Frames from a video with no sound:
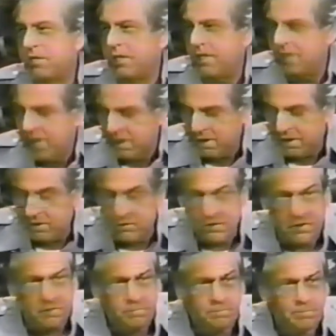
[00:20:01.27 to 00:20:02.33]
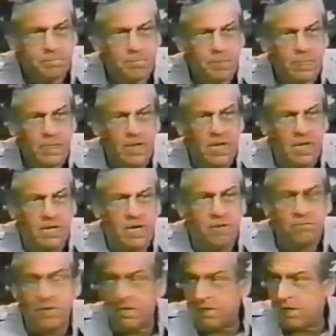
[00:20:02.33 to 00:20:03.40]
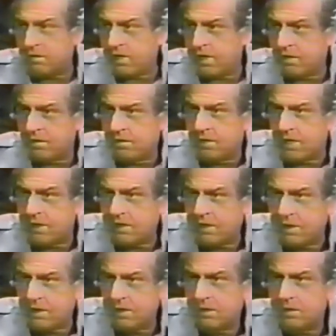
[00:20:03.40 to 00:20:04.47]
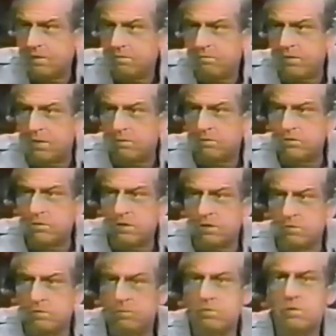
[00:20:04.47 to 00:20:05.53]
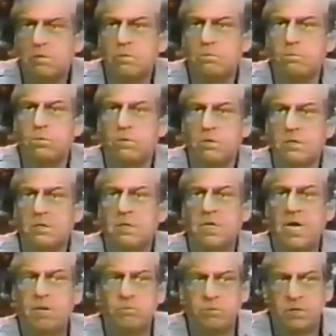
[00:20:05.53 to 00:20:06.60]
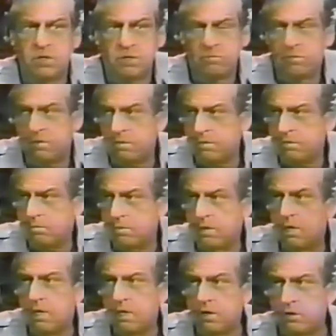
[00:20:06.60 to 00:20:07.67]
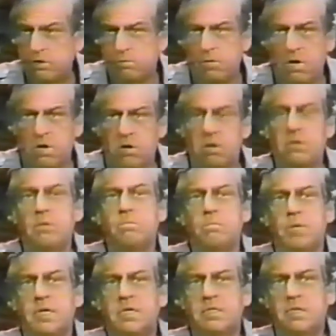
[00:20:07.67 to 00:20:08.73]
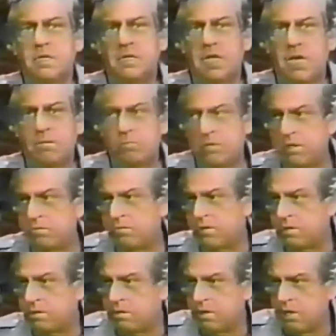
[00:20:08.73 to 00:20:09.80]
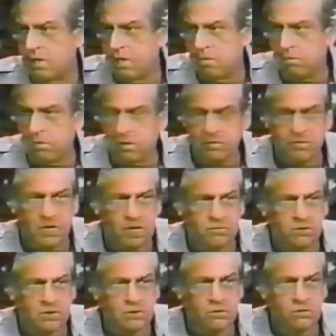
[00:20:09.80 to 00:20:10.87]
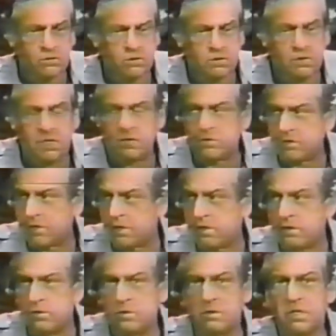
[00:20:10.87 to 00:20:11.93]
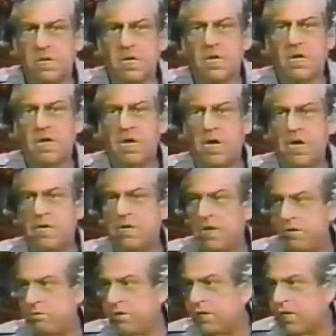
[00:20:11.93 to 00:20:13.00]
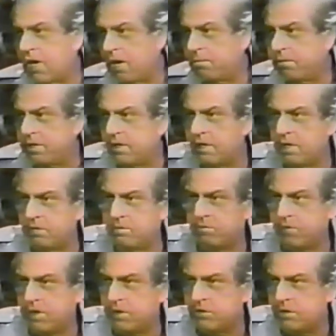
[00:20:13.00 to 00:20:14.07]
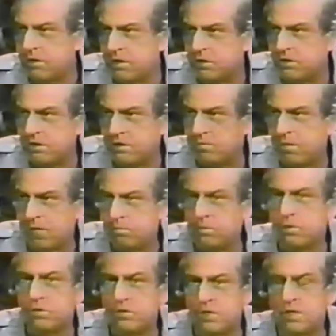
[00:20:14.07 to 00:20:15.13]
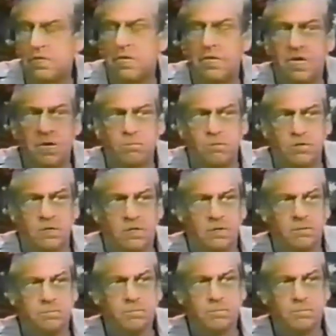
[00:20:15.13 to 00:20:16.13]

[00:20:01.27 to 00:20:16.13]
a little uneasy. And I found out later that the Federal Reserve Board Library for the, a small monetary library for the Board of Governors downstairs, had every copy of the various editions of my books in that library.